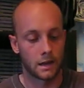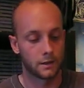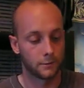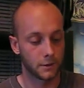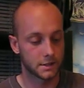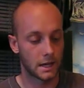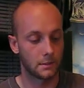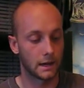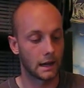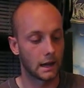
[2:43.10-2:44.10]
The first game
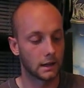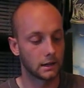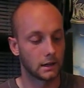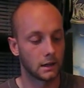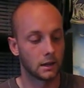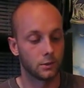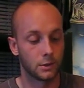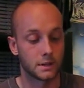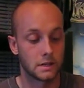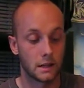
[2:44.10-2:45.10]
I got
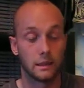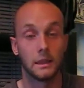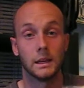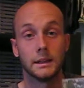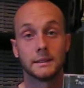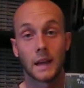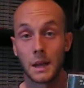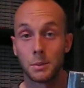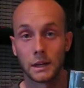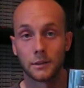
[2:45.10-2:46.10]
was the
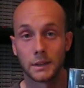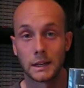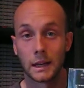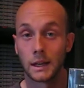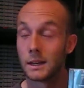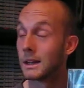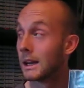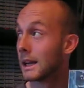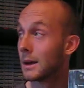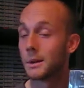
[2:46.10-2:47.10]
Typing of the Dead, and
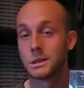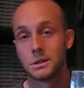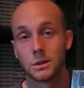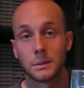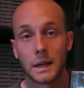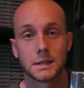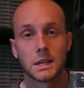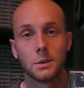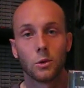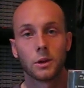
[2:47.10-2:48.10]
I got my Dreamcast
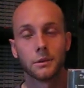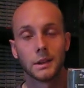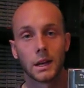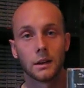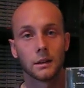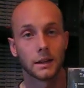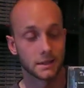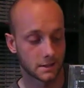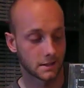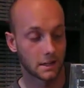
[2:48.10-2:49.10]
keyboard over there.
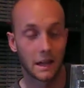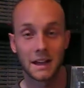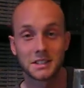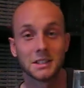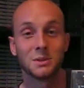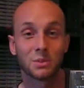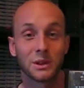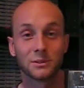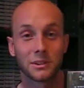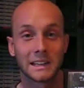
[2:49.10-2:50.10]
It's actually a
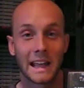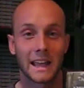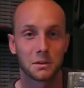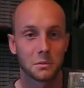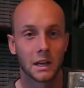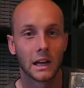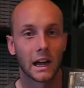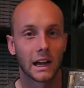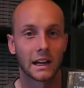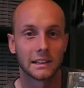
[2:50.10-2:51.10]
pretty fun game.
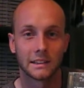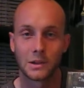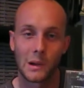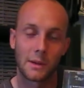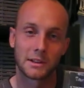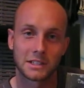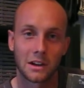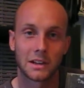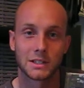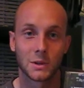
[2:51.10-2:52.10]
I didn't know how much I
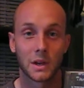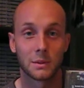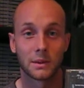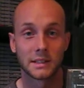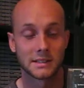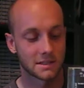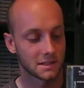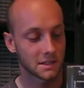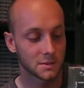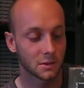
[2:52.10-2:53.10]
would enjoy it, but
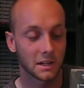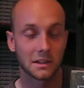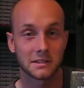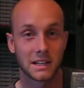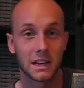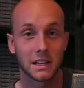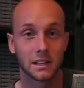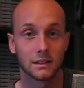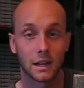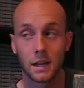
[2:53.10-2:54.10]
it's pretty entertaining,
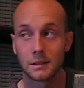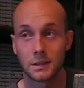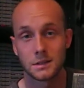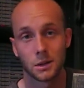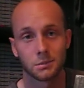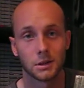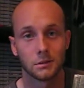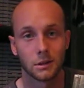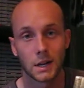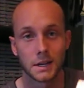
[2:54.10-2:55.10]
and yeah, it does help you
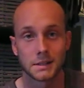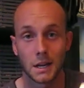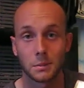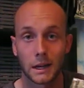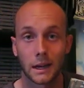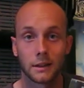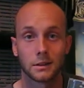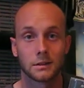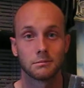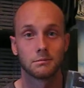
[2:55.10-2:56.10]
learn how to type, I
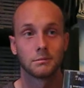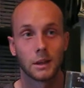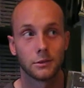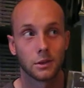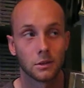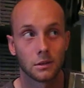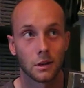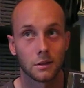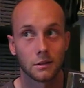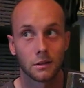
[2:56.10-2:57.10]
guess, if you're
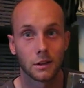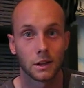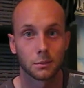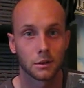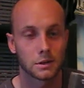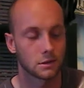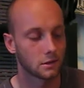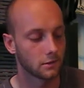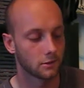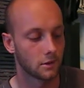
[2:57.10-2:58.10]
under a lot of
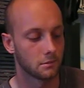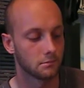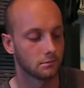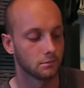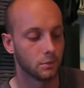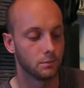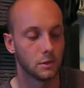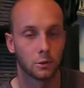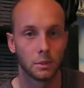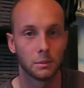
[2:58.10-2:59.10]
pressure from
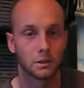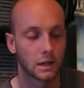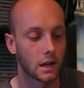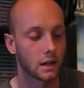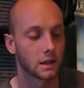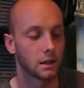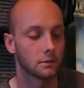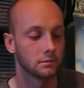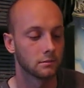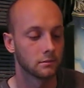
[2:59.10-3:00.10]
your people dying
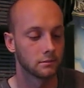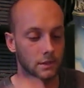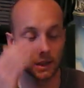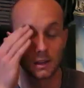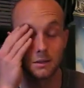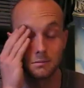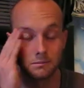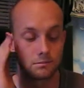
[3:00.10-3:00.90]
and killing